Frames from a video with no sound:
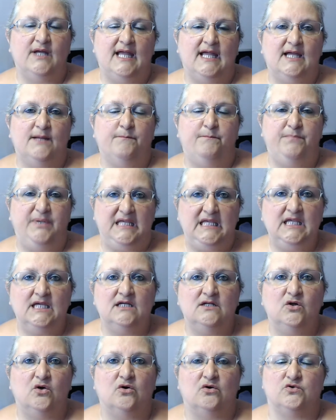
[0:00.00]
be in
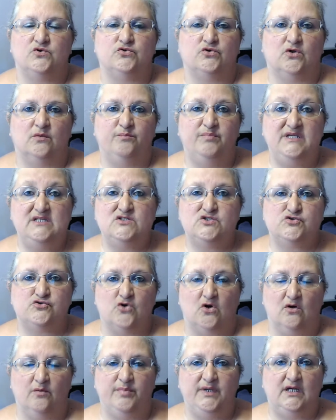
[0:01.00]
control, be
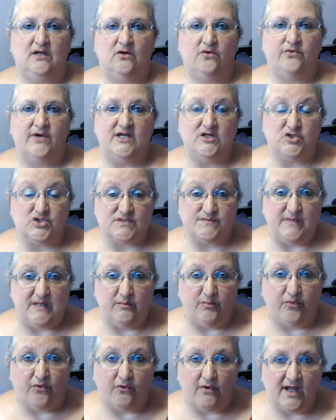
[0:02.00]
strong, be courageous, be
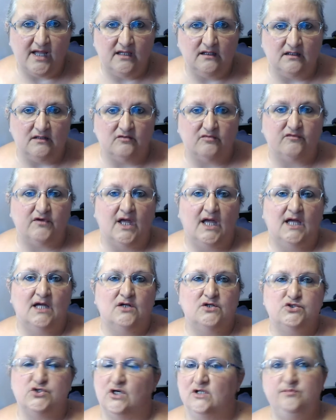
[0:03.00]
brave.
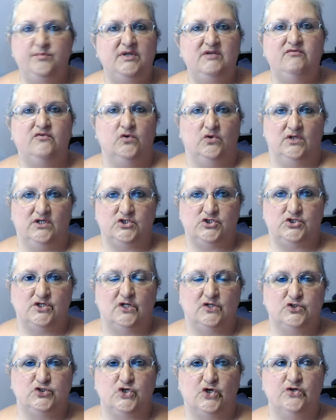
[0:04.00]
Don't be foolish.
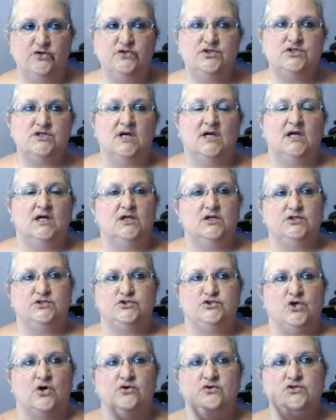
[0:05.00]
Don't
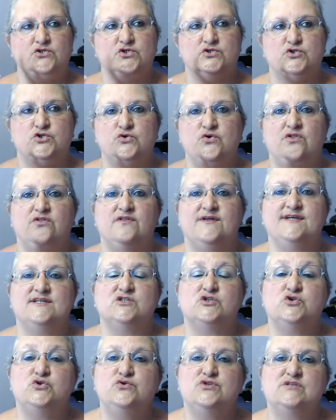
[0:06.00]
do things
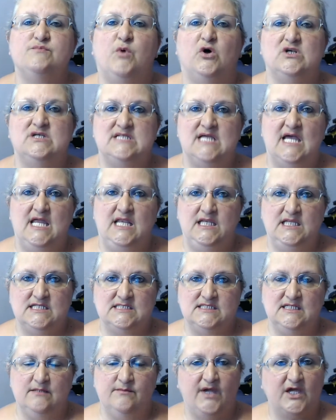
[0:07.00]
too
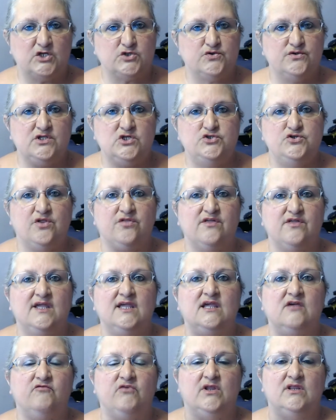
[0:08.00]
spontaneously. Make sure that you think
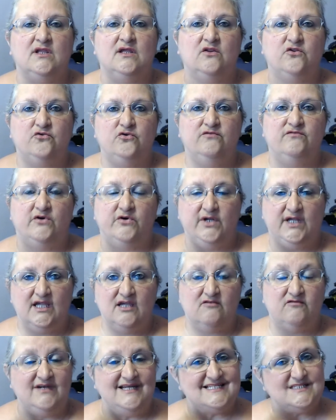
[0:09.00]
everything through very
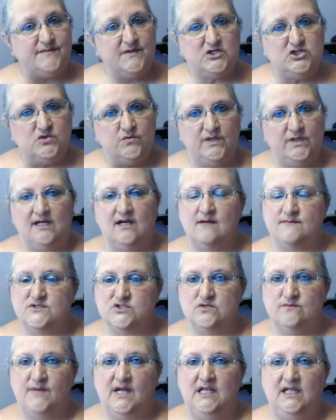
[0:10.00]
carefully, especially when it comes to
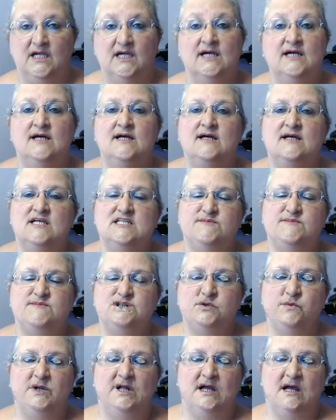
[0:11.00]
money, especially
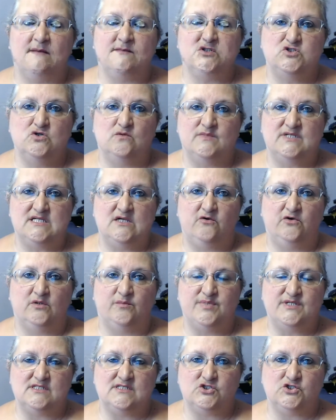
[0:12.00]
when it comes to your material
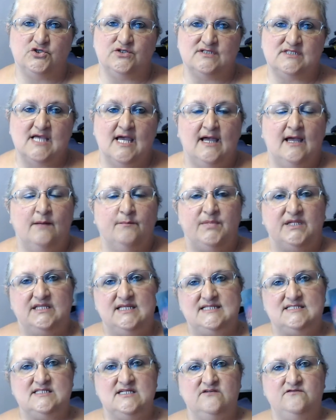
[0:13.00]
possessions. But there's
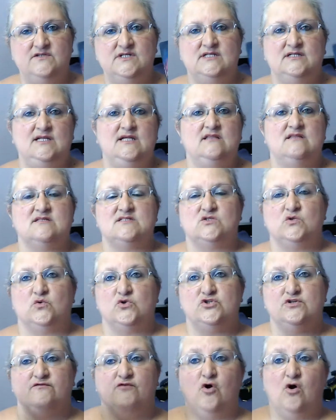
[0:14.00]
definitely this thought
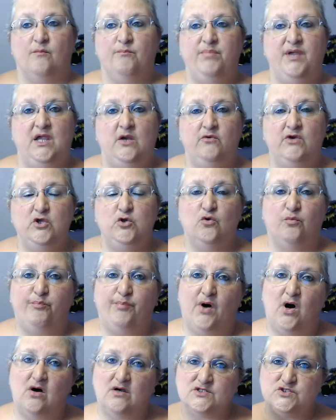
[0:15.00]
of comparing your
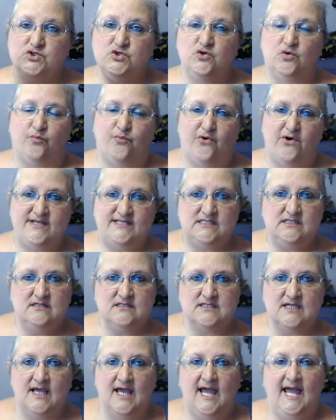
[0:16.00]
past to your present
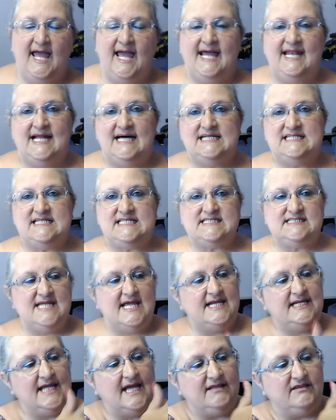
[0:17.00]
and
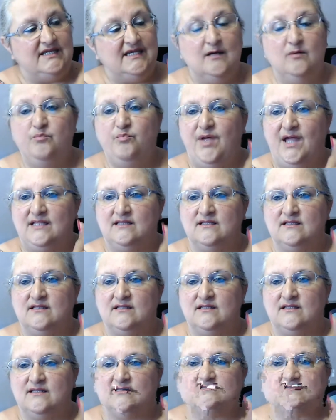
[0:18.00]
understanding the impact
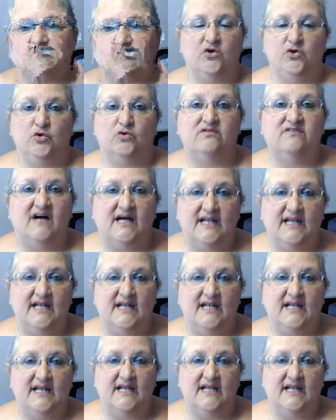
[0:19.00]
that has on your
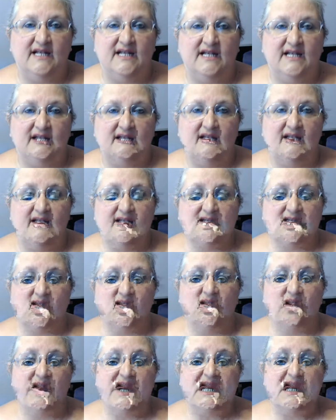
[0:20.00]
finances, that has on your
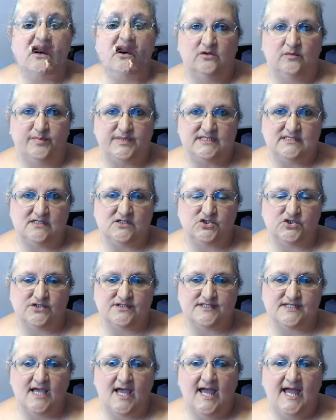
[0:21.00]
material possessions.
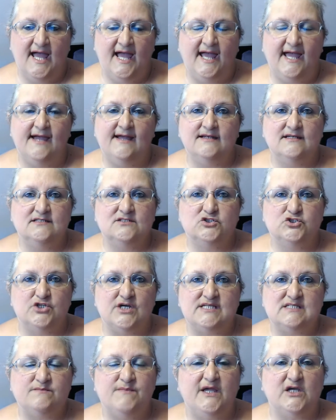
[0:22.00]
And
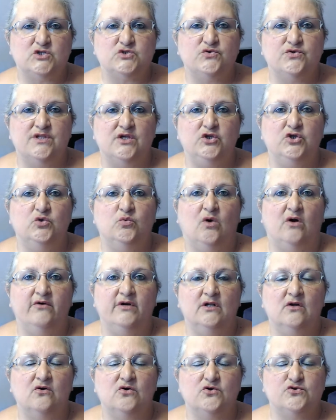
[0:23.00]
just make sure that you are in
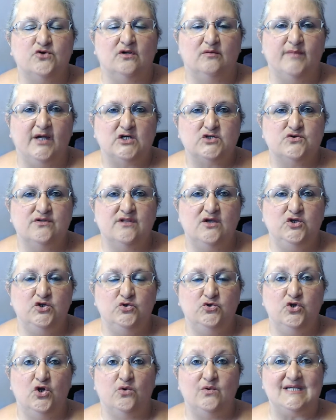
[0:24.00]
control. Make sure that you
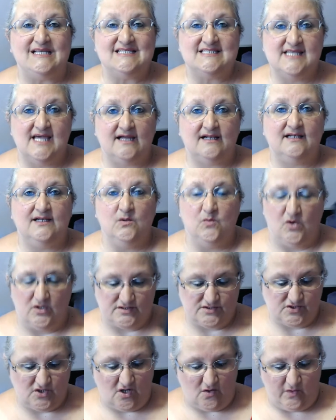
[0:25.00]
know exactly what's
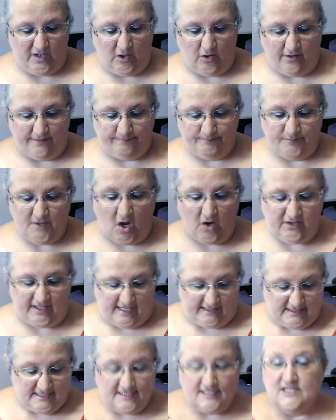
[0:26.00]
going on. Okay,
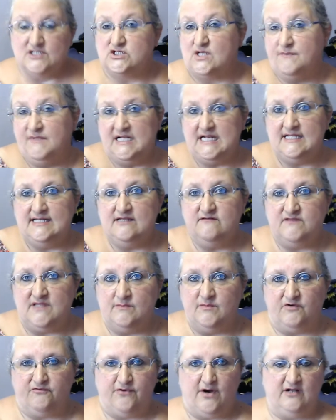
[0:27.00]
so I'm going to leave them in
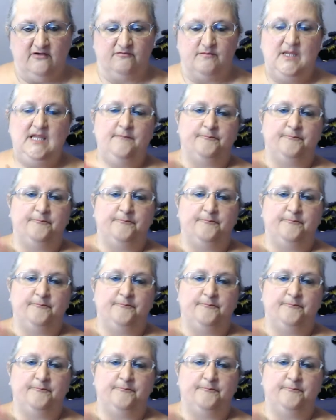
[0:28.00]
front of me.